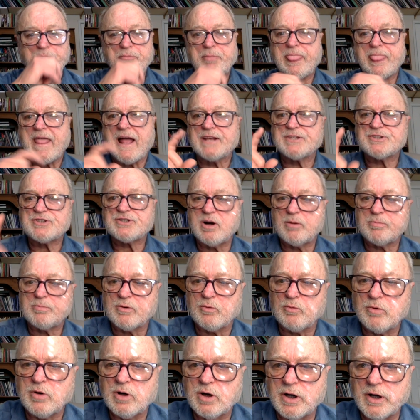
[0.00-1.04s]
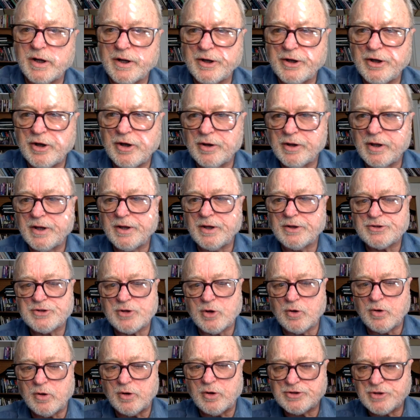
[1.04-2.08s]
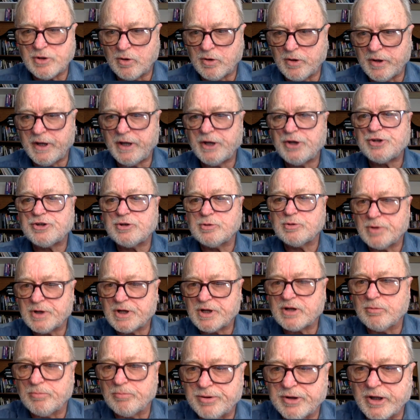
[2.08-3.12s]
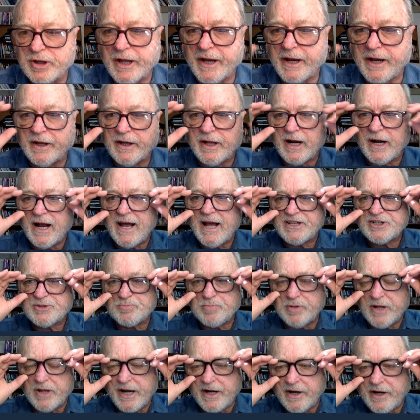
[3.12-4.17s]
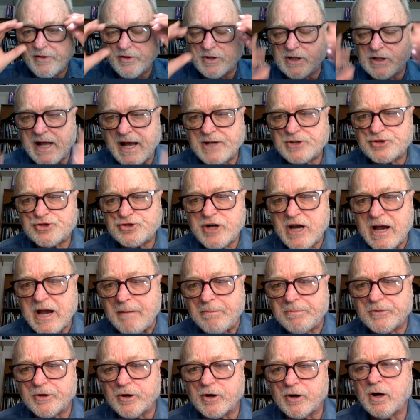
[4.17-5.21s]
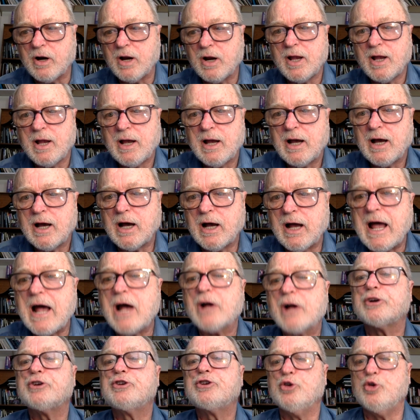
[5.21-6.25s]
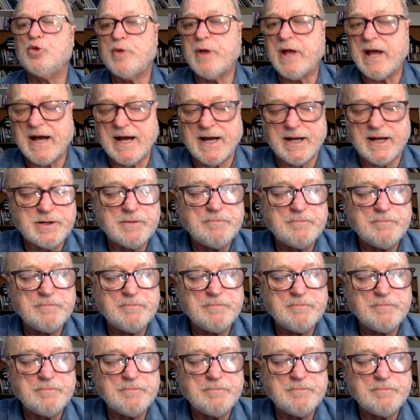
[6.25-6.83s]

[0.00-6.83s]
That's number one. You, so, so issue a complaint. And I explained in the last chapter uh, how to do that.